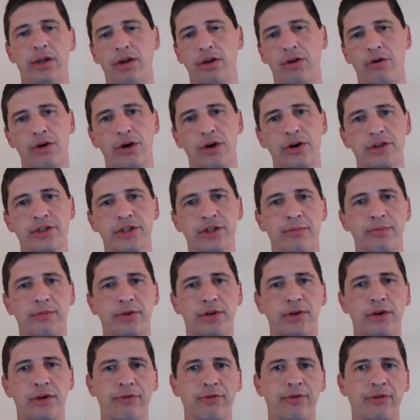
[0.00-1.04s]
there are some
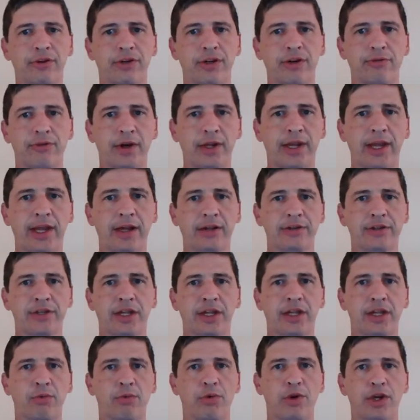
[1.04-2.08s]
different accounts
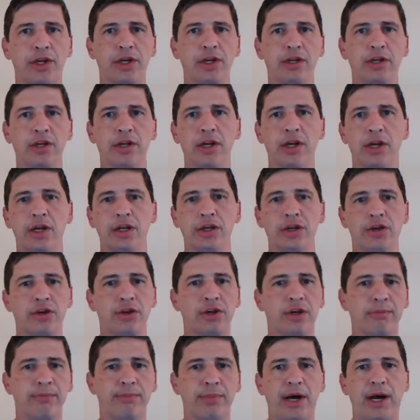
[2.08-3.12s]
out there where you
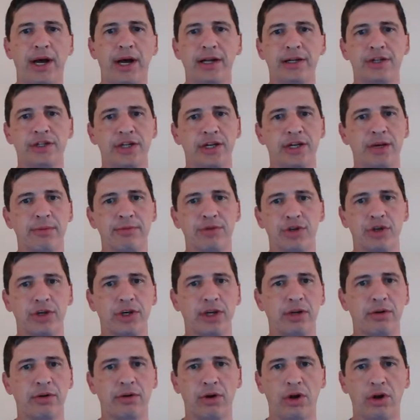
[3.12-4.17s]
can buy gems or you
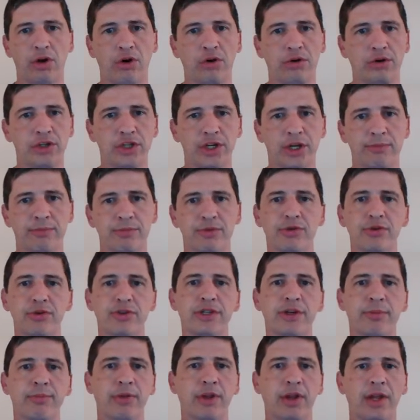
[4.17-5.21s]
can earn gems or
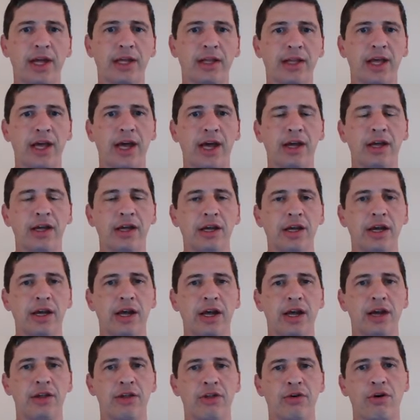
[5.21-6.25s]
something like that.
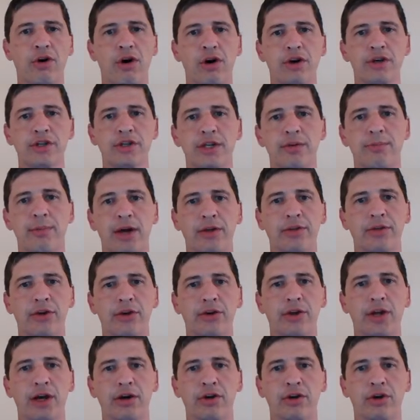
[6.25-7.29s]
And there are some out
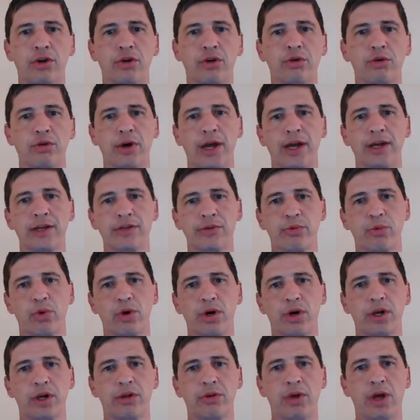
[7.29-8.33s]
there now. Google has
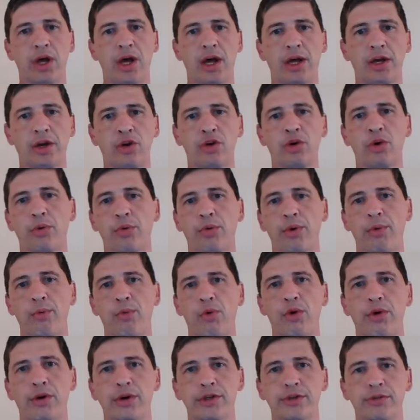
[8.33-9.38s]
one, Google
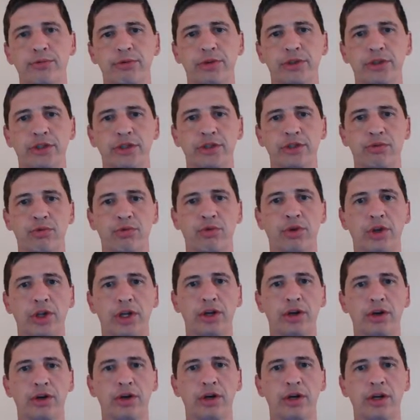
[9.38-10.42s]
Rewards, which is
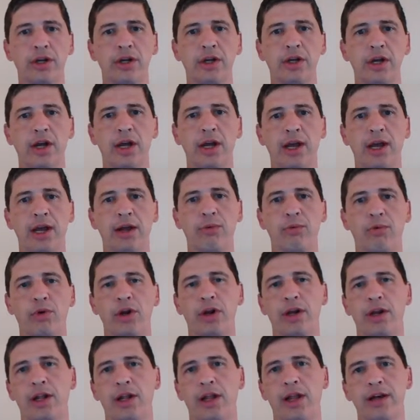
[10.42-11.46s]
really good. And
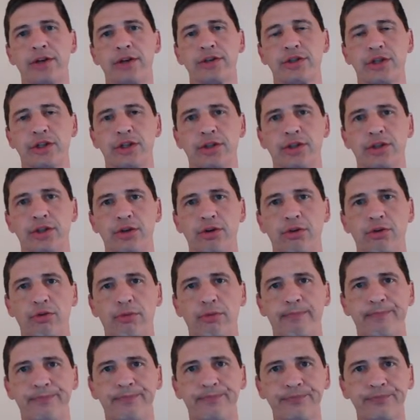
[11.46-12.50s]
what it allows you to
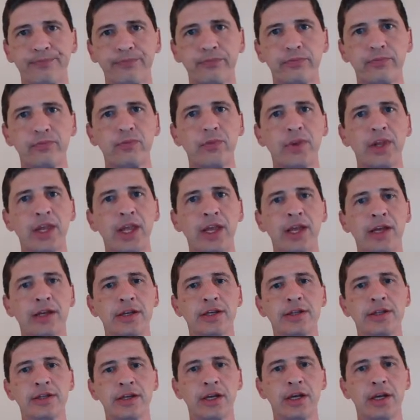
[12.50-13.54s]
do
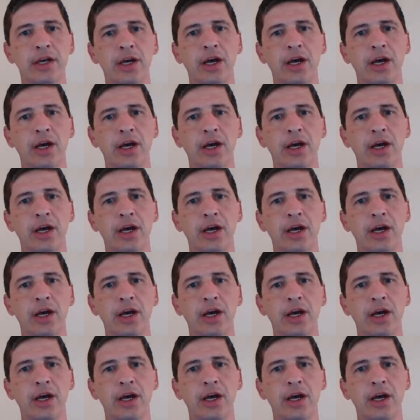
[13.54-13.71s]
is